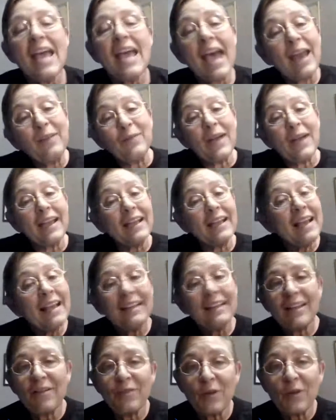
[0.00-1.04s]
Anyway,
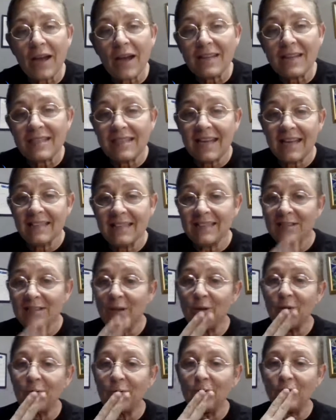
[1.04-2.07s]
love you guys. Stay
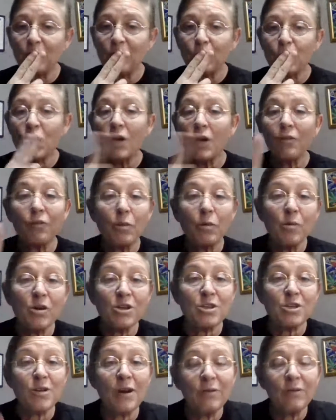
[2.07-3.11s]
tuned for more
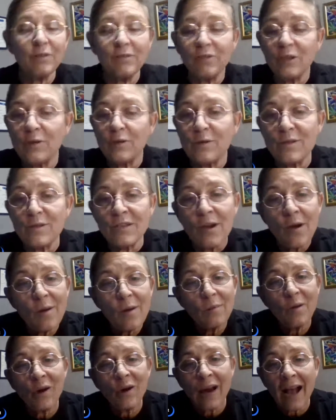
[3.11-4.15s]
strain reviews,
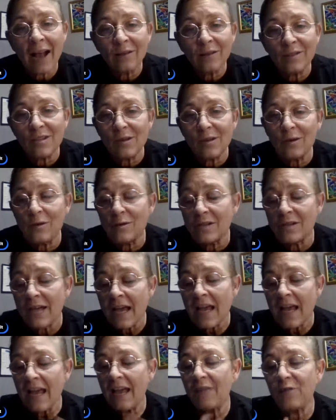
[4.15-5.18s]
more how-tos.
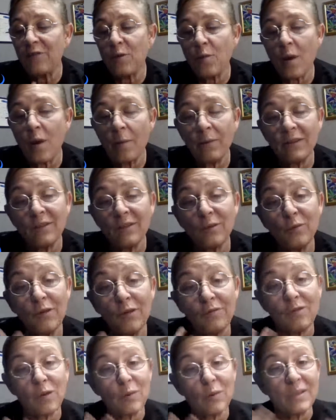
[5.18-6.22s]
If you want me to
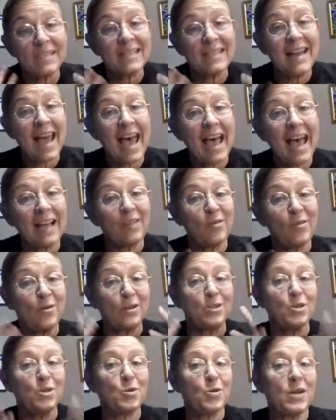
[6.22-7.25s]
review a snack or
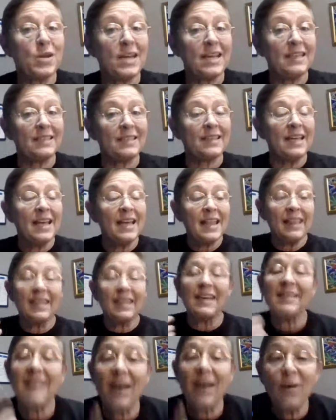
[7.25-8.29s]
a treat
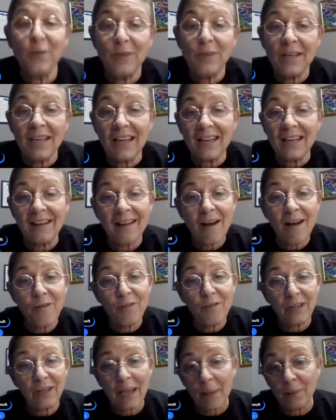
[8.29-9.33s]
that's healthy and not
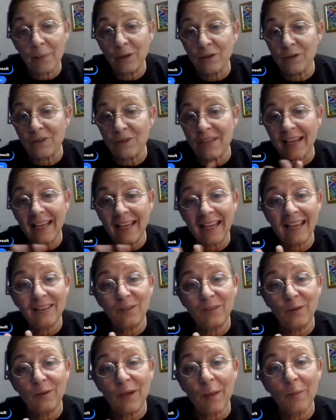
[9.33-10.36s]
full of chemicals, I can't
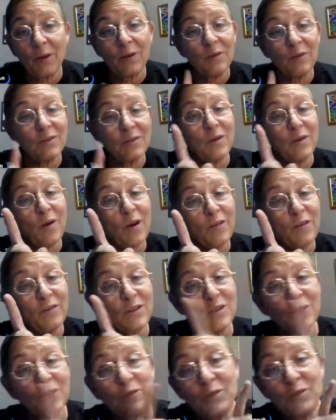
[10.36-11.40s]
do chemicals, no
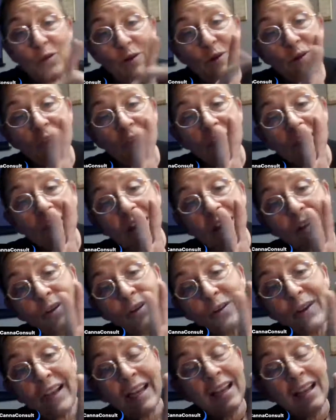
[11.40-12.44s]
artificial food
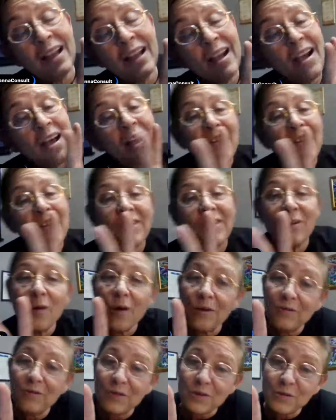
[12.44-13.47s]
coloring, no
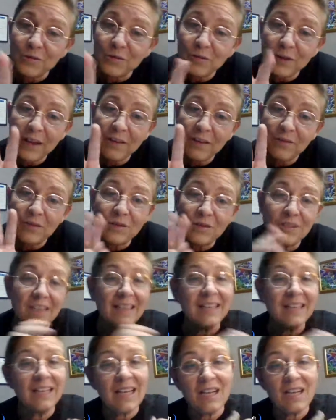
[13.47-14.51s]
artificial flavors,
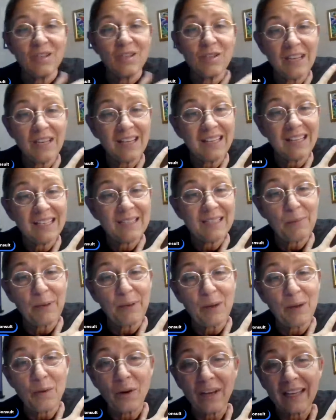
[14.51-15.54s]
and it needs to
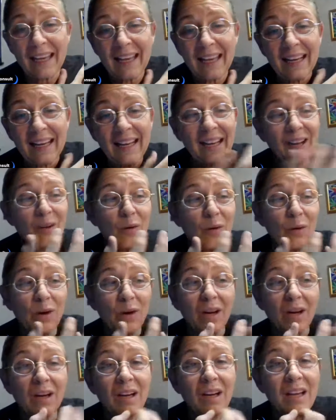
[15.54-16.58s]
be organic
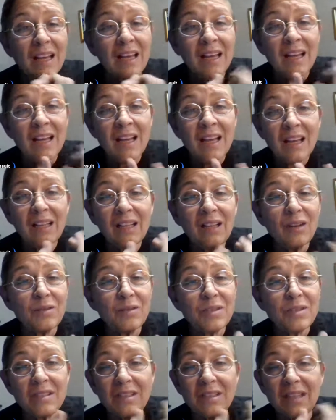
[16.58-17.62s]
or
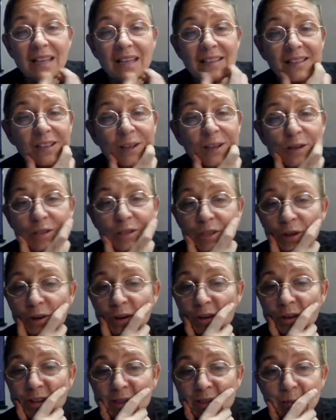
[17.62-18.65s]
as close to
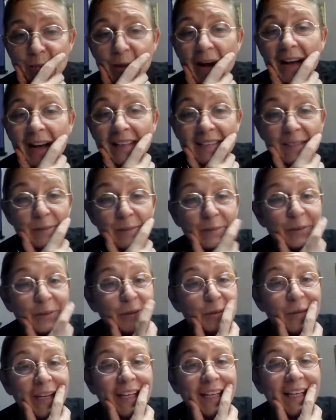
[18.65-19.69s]
earth as
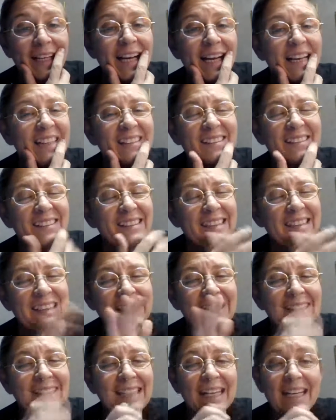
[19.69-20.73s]
possible, right? I don't
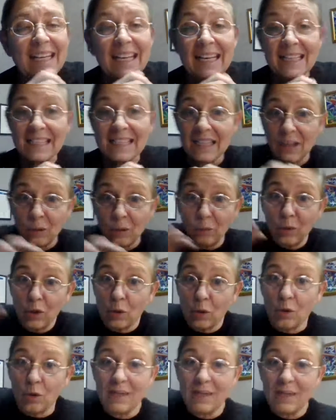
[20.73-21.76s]
want to get into the
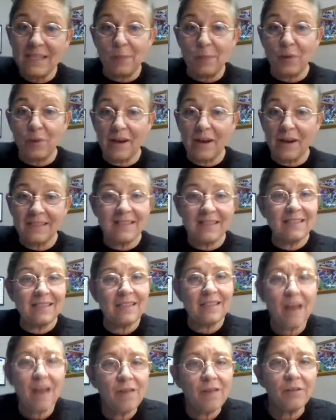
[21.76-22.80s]
real crazy process
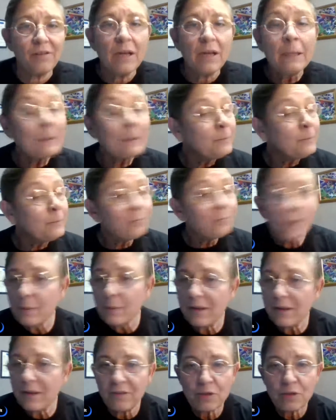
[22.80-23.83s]
stuff,
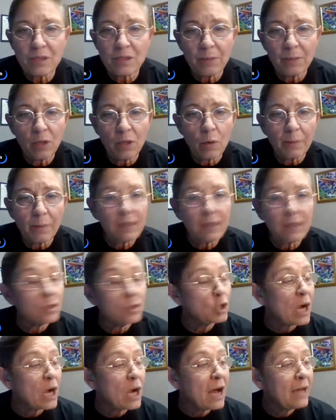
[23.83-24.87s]
but if there's something you want me to
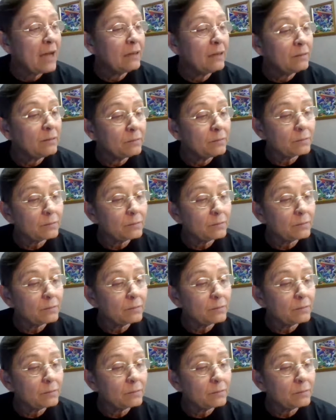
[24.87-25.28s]
try,